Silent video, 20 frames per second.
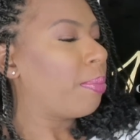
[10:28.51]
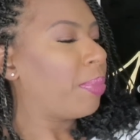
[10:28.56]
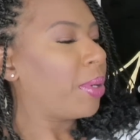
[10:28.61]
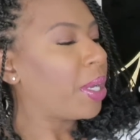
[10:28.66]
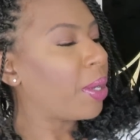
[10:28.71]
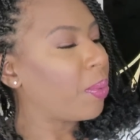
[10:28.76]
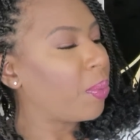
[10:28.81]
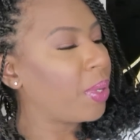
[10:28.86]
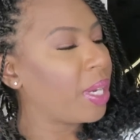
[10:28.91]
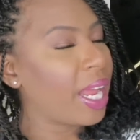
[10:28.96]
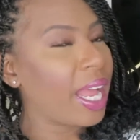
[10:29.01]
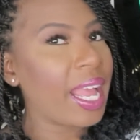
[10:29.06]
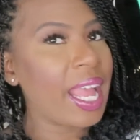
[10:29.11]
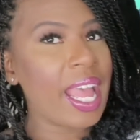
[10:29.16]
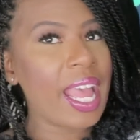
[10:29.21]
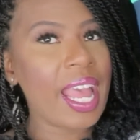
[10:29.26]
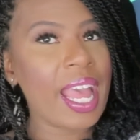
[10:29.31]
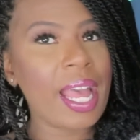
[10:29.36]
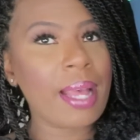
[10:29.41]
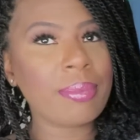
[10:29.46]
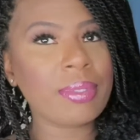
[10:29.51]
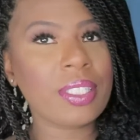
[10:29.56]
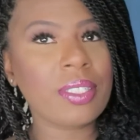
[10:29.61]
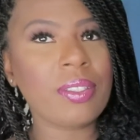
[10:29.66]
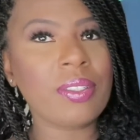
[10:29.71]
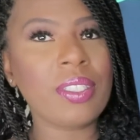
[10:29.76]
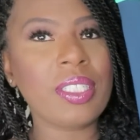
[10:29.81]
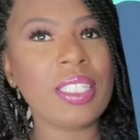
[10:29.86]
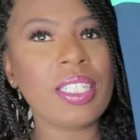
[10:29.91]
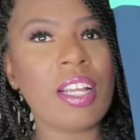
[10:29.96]
But what I
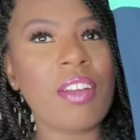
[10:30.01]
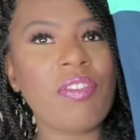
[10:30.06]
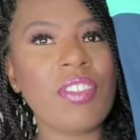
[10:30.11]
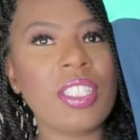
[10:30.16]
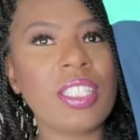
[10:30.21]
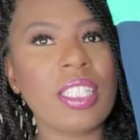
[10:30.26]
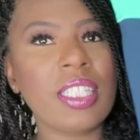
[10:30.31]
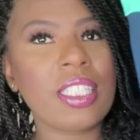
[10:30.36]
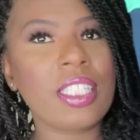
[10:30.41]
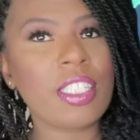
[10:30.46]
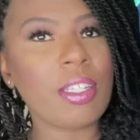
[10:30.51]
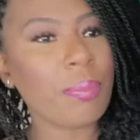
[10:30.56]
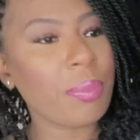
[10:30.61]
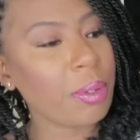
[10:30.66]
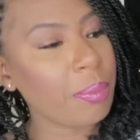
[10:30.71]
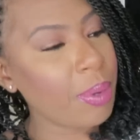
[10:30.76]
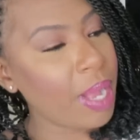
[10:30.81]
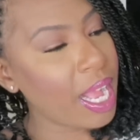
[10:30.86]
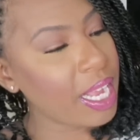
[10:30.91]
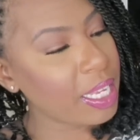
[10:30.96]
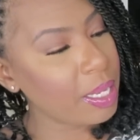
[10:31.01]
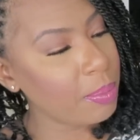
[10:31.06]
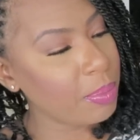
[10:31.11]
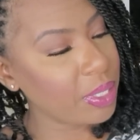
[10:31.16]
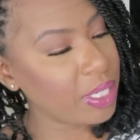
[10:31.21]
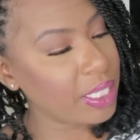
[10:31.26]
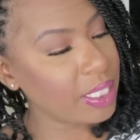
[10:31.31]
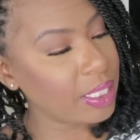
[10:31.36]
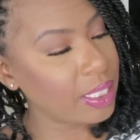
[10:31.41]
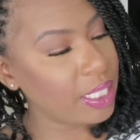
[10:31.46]
absolutely love is the zipper pocket,
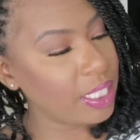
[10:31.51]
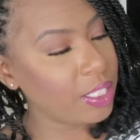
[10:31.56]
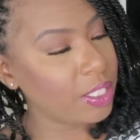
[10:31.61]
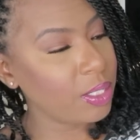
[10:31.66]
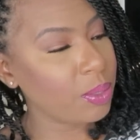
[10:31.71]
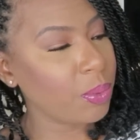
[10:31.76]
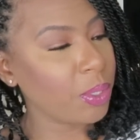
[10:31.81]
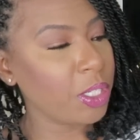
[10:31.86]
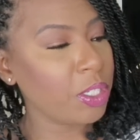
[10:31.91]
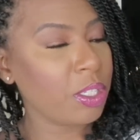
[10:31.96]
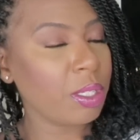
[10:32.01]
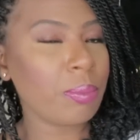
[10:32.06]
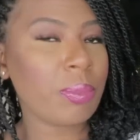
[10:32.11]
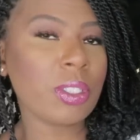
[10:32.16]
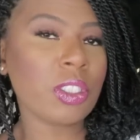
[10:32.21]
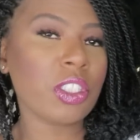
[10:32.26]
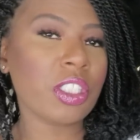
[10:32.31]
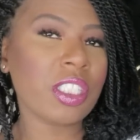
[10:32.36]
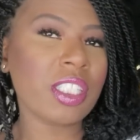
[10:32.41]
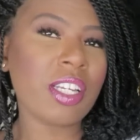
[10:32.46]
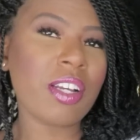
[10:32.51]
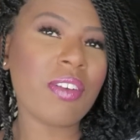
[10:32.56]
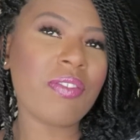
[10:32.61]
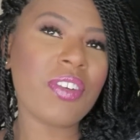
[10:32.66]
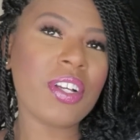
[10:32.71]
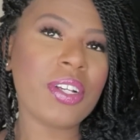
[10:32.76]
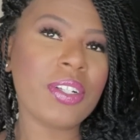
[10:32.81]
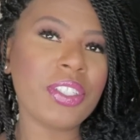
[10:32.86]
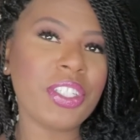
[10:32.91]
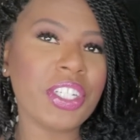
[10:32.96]
because this is where you can put your cell
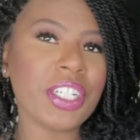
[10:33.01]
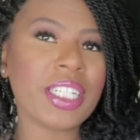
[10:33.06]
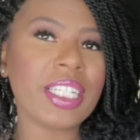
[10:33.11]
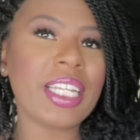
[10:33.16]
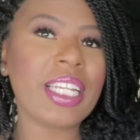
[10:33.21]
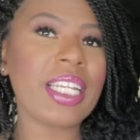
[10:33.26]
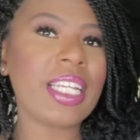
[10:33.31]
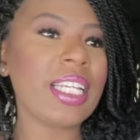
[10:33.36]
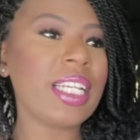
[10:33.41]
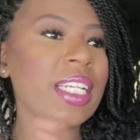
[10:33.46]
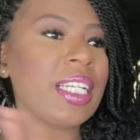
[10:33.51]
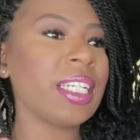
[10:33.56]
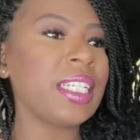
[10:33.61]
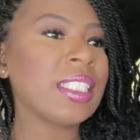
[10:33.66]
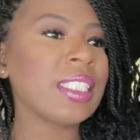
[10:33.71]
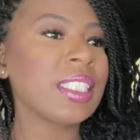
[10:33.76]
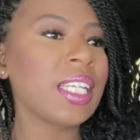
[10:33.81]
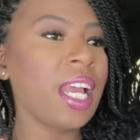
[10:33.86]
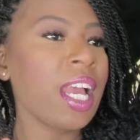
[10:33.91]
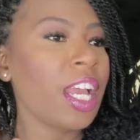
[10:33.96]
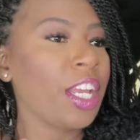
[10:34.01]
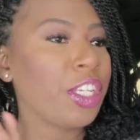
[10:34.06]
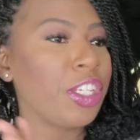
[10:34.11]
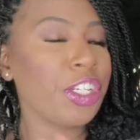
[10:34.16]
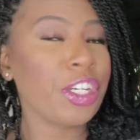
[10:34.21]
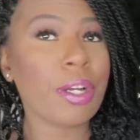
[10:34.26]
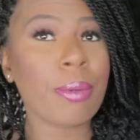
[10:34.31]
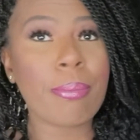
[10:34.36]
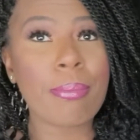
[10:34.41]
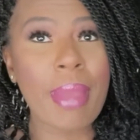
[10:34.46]
phone, your keys,
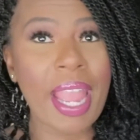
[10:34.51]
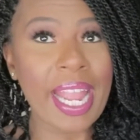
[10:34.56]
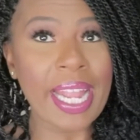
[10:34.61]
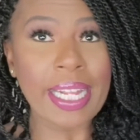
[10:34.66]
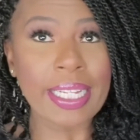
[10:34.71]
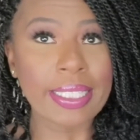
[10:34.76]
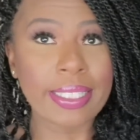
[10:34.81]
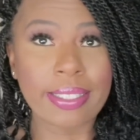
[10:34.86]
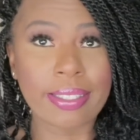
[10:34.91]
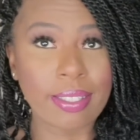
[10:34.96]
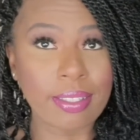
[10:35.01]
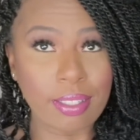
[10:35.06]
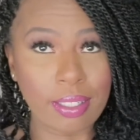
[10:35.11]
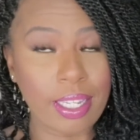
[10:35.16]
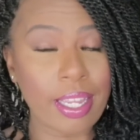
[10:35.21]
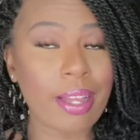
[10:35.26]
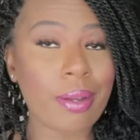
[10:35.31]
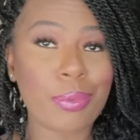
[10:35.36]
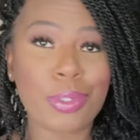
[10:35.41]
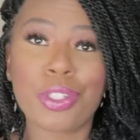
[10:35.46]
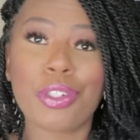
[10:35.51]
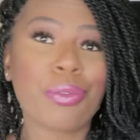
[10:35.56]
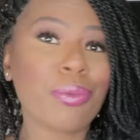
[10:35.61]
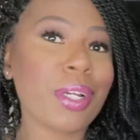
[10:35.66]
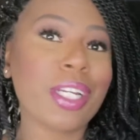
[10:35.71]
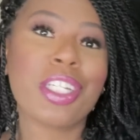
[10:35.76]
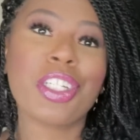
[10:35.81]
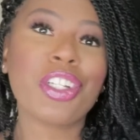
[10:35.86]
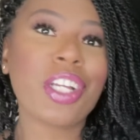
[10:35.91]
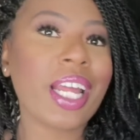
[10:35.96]
your mace. Yeah, when you're
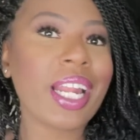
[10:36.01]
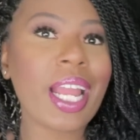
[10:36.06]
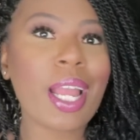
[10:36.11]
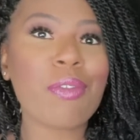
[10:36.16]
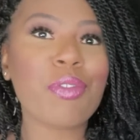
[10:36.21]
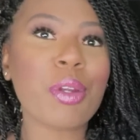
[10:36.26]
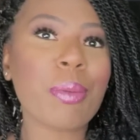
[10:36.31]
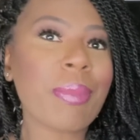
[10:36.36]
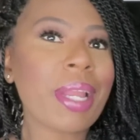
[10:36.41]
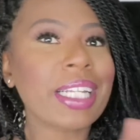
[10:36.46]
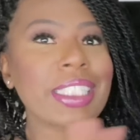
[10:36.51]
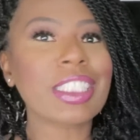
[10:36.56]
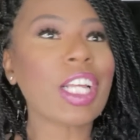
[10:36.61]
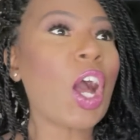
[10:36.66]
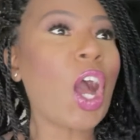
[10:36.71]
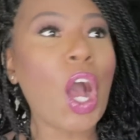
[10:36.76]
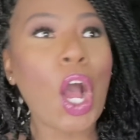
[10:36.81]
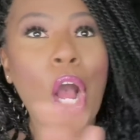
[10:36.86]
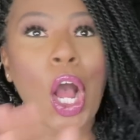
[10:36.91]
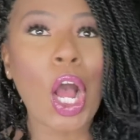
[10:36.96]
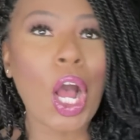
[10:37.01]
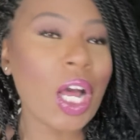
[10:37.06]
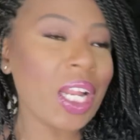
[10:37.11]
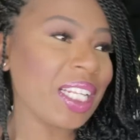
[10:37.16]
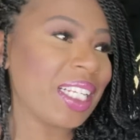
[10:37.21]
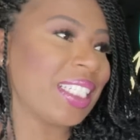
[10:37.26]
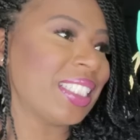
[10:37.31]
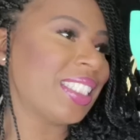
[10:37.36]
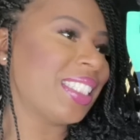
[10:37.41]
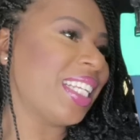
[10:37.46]
running, you gotta have your mace, all
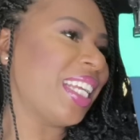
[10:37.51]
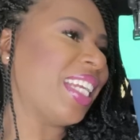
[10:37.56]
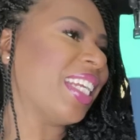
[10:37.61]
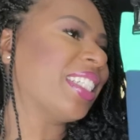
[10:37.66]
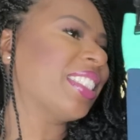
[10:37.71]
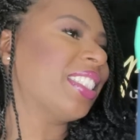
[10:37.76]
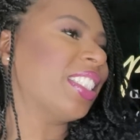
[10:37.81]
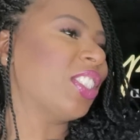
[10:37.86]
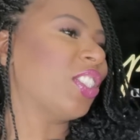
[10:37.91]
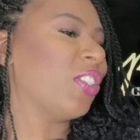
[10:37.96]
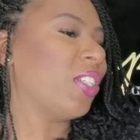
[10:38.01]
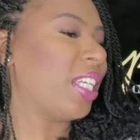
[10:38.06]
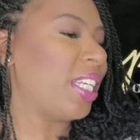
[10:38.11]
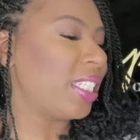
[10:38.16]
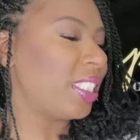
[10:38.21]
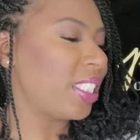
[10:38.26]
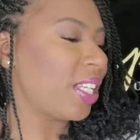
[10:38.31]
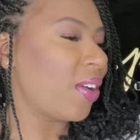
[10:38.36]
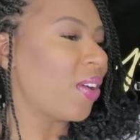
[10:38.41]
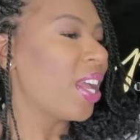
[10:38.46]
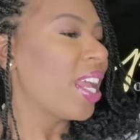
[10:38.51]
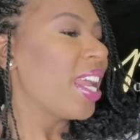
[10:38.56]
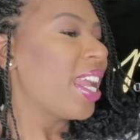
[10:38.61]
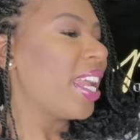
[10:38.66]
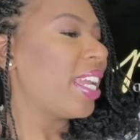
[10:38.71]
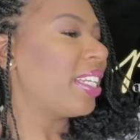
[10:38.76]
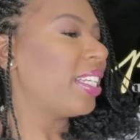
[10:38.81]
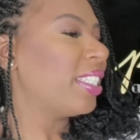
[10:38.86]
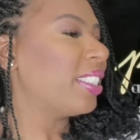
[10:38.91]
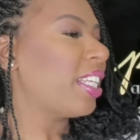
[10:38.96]
these things that you need. So
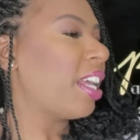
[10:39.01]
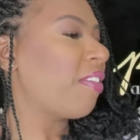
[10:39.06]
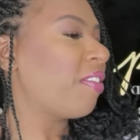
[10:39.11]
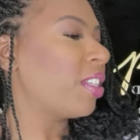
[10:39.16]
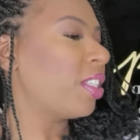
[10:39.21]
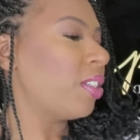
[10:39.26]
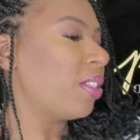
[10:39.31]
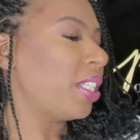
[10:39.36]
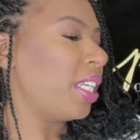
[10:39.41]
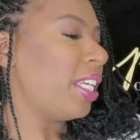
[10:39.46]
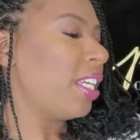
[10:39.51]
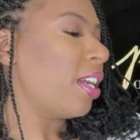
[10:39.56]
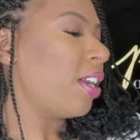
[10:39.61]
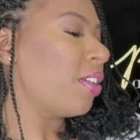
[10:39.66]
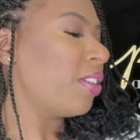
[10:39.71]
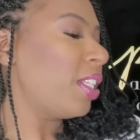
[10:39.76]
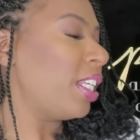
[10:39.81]
it does have a little keyhole.